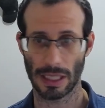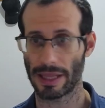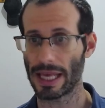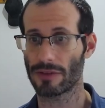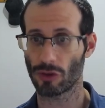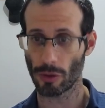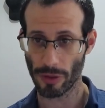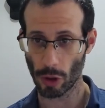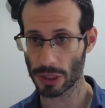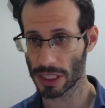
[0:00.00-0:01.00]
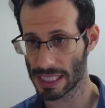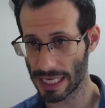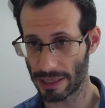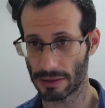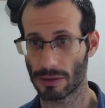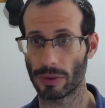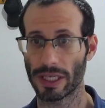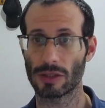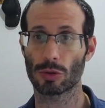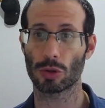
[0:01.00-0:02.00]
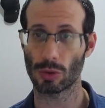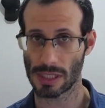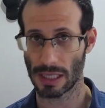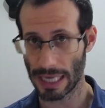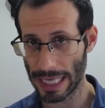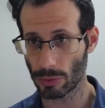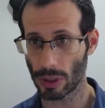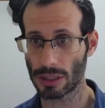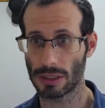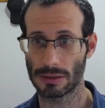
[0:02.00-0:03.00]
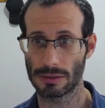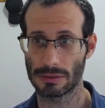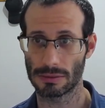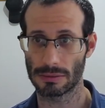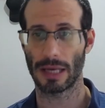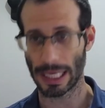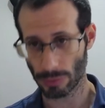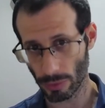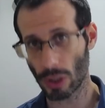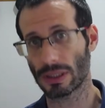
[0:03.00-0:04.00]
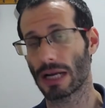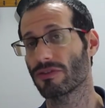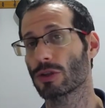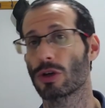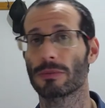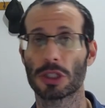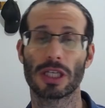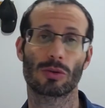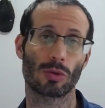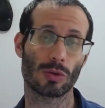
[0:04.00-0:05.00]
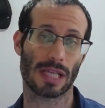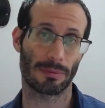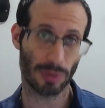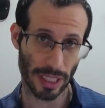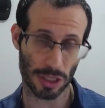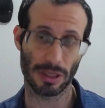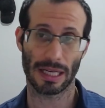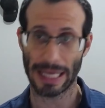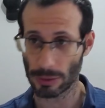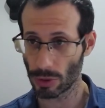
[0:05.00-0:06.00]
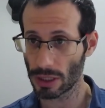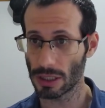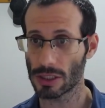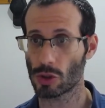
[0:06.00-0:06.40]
And then from the options here, we need to choose network and we want our virtual machine to use a bridged network.